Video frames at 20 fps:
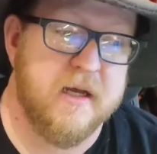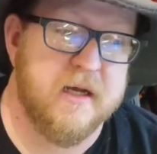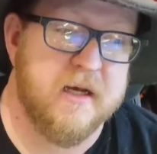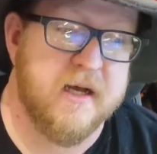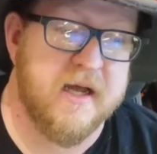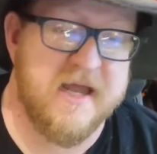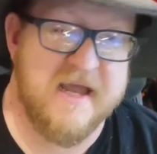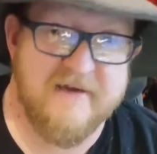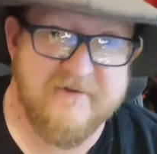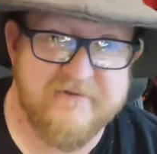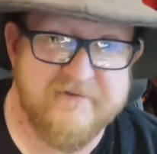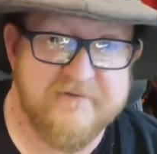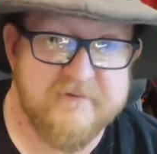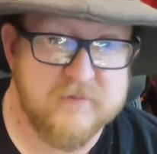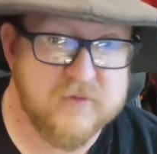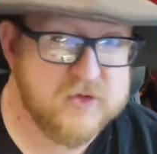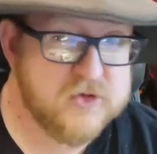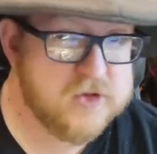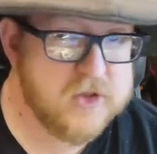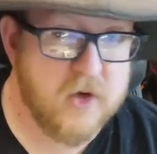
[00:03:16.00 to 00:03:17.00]
Uh, I have
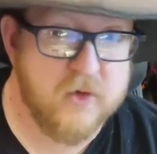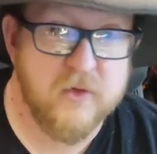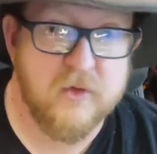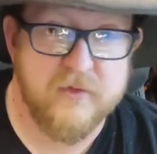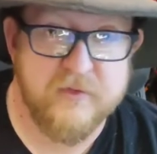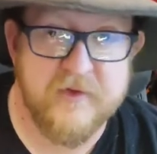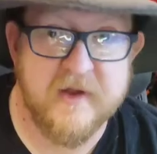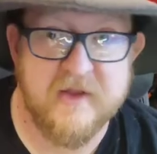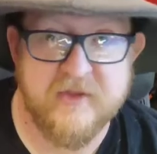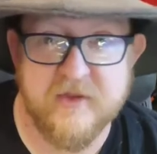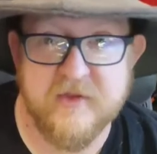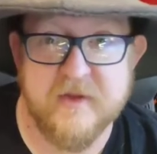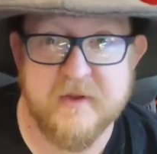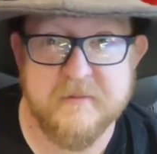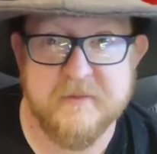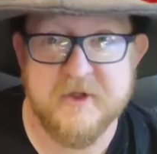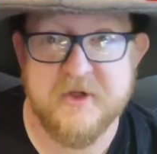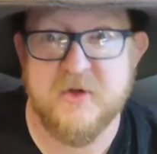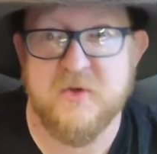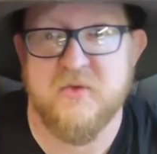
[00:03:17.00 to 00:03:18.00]
total faith in
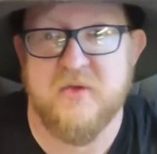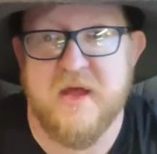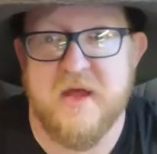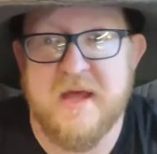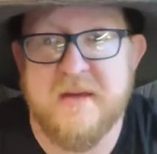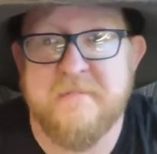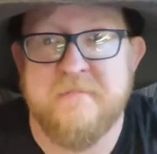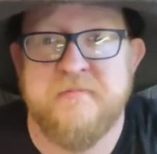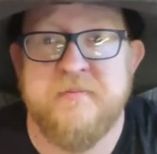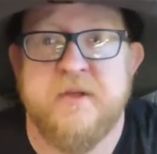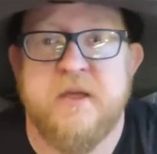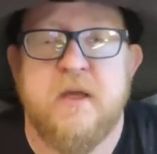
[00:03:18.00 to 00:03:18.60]
them to do that.